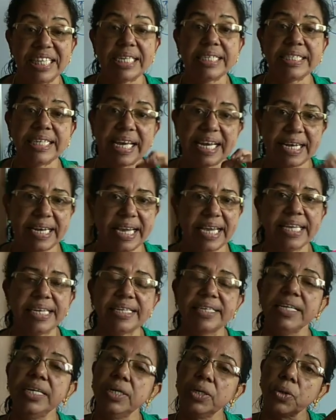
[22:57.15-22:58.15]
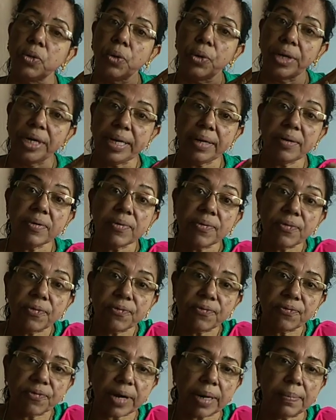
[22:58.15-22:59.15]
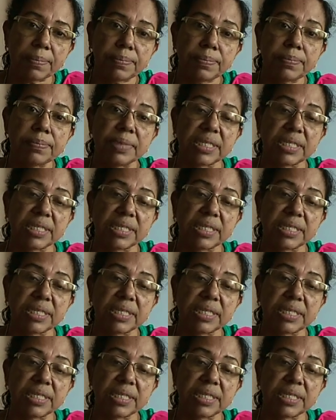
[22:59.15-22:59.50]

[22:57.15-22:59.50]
satellite going from